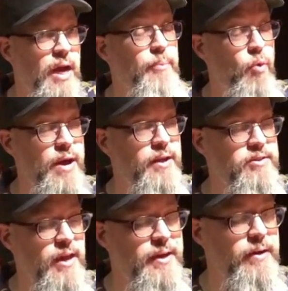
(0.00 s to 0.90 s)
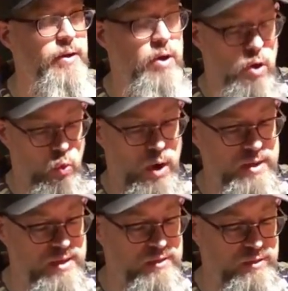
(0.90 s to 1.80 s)
I'm quite excited. One of
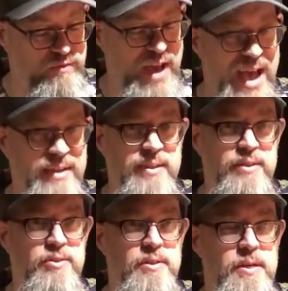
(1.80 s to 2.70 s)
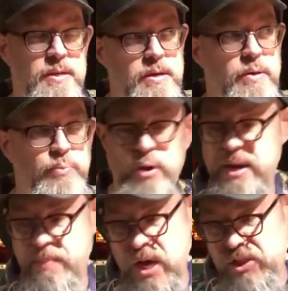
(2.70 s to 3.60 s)
these, in fact, is pretty
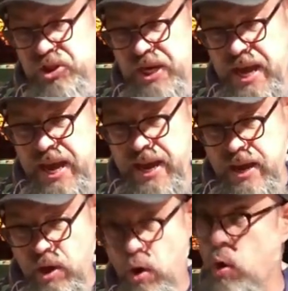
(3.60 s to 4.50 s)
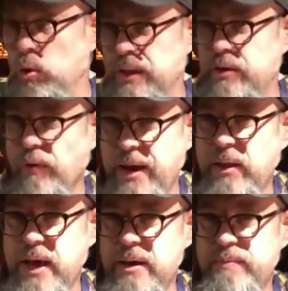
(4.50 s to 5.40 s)
much a holy grail
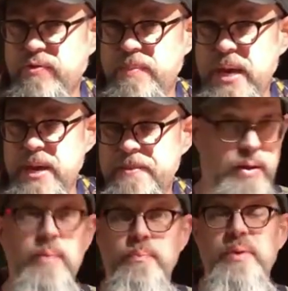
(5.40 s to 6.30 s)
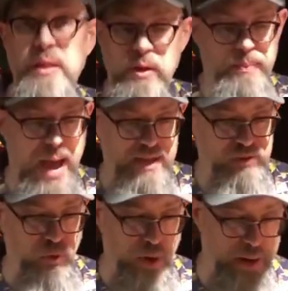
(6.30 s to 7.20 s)
item for me. But a little backstory.